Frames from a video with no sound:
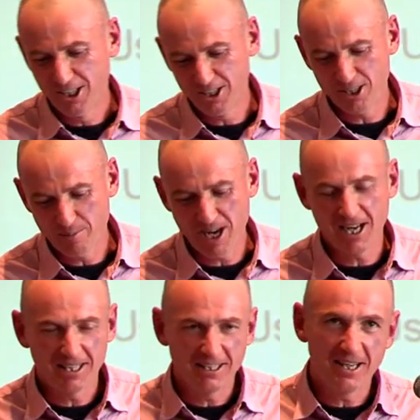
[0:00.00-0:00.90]
it's
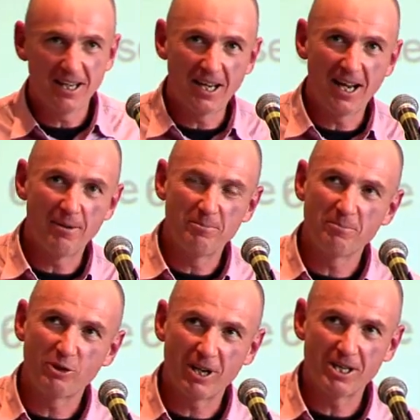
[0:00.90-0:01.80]
about
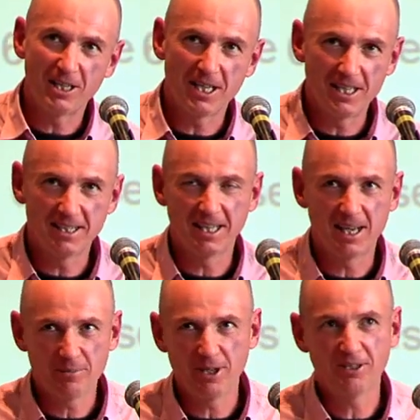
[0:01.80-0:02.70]
gradually easing
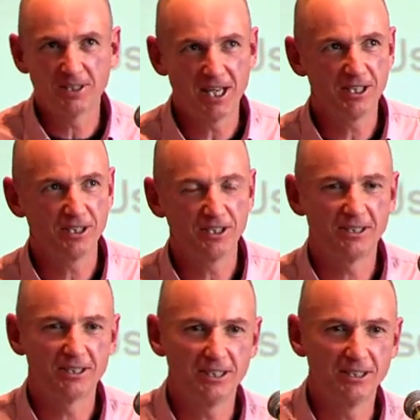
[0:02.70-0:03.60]
up those
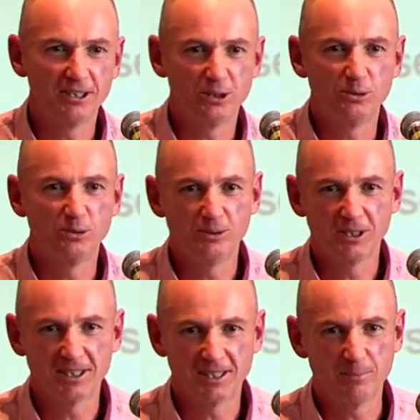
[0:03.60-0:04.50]
sanctions until
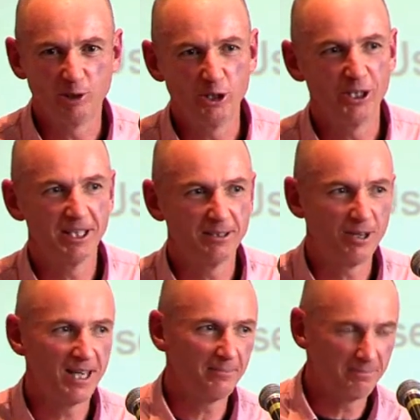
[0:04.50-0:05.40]
there's some learning,
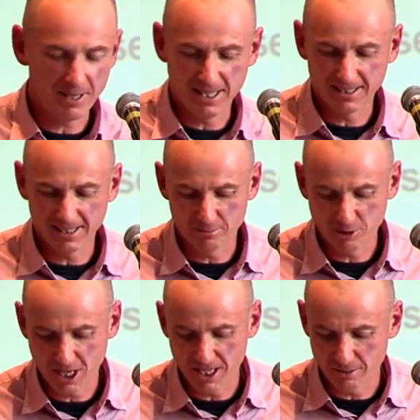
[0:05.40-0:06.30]
right, and some
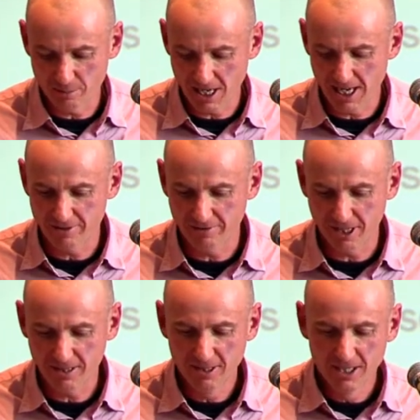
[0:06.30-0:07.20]
change in
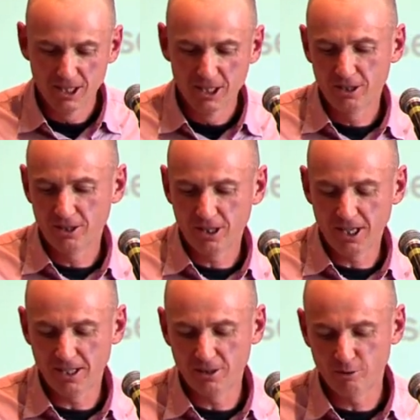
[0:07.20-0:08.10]
behaviour.
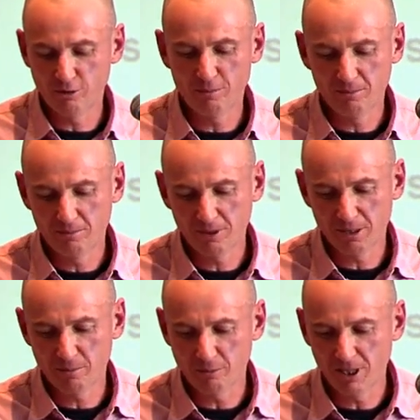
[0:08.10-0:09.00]
The group
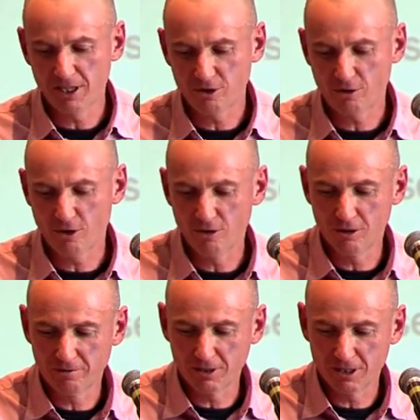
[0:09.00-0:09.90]
can be really strong
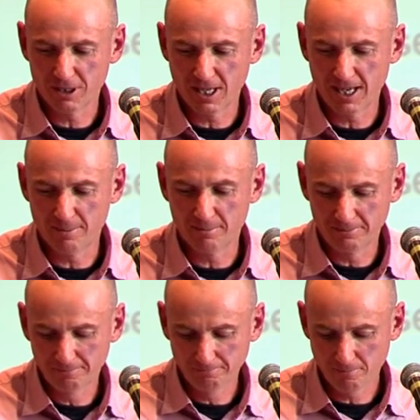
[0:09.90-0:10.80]
if it's,
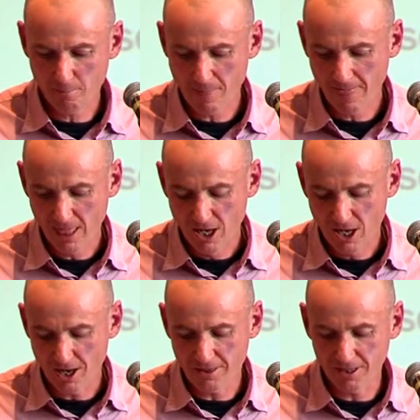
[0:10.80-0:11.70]

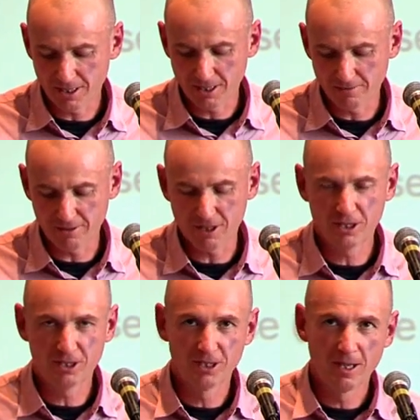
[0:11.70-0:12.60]
I think, if
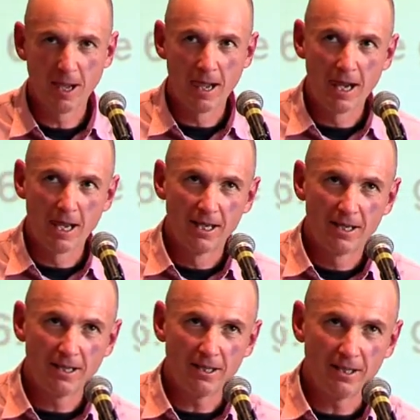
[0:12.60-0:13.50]

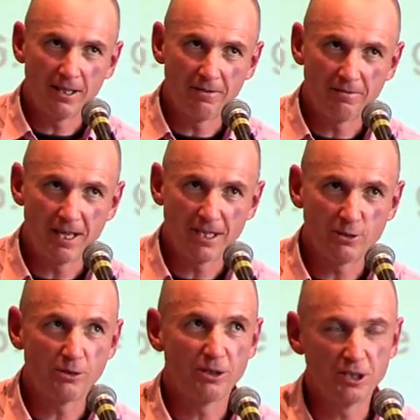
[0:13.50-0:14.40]
that
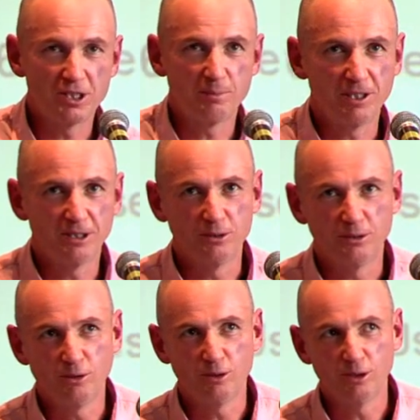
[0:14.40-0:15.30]
sort of discipline
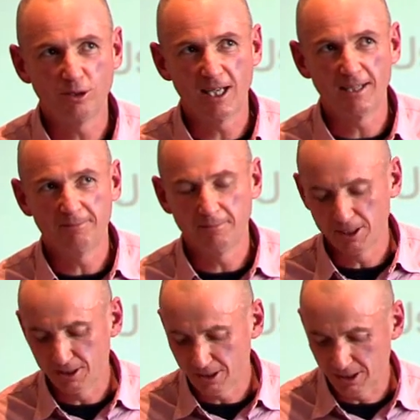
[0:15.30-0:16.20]
or
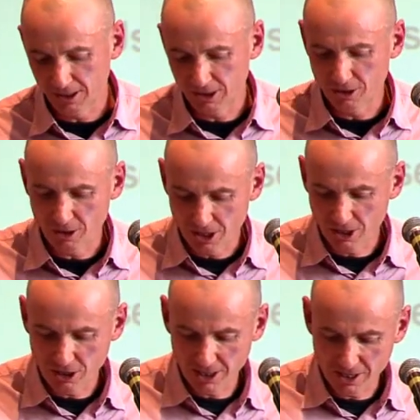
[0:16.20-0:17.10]
is
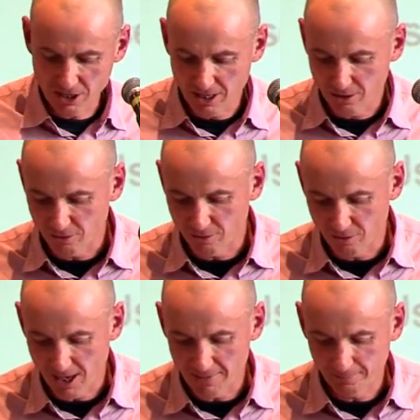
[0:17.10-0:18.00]
initially gentle,
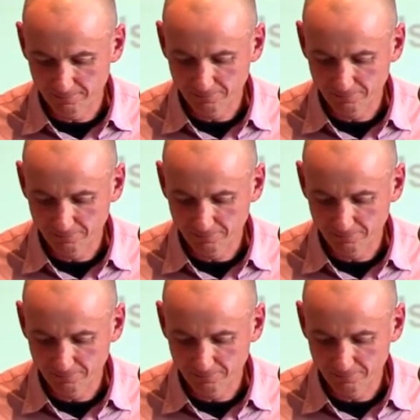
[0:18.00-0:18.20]
right.